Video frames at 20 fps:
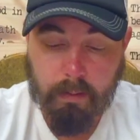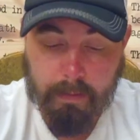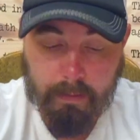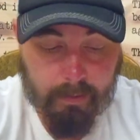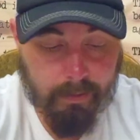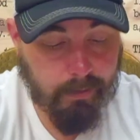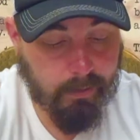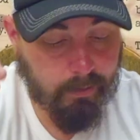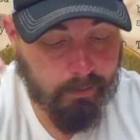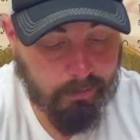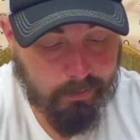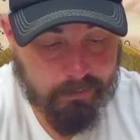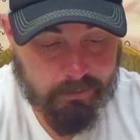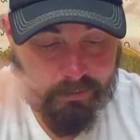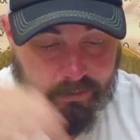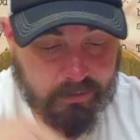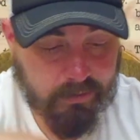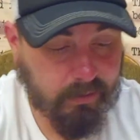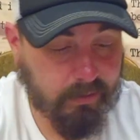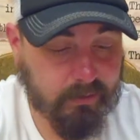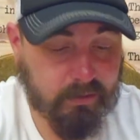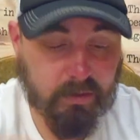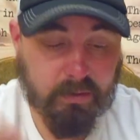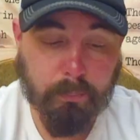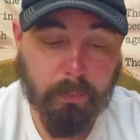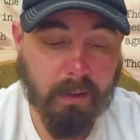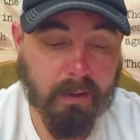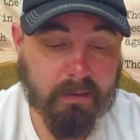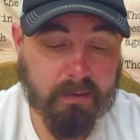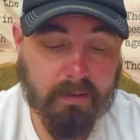And it just
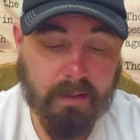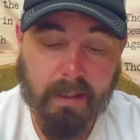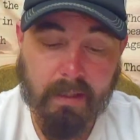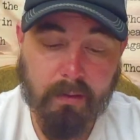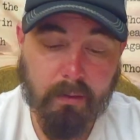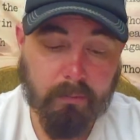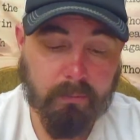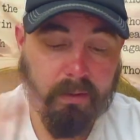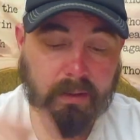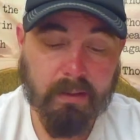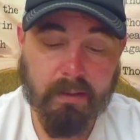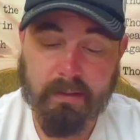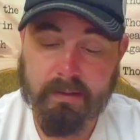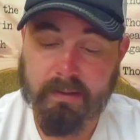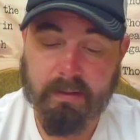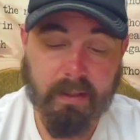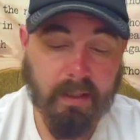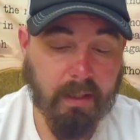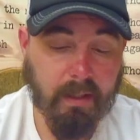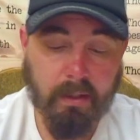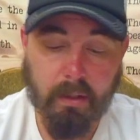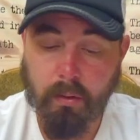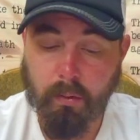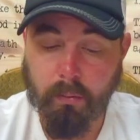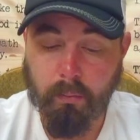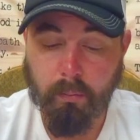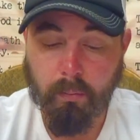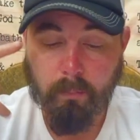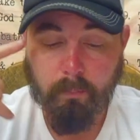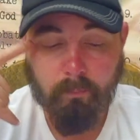breaks out a
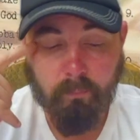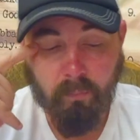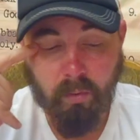scenario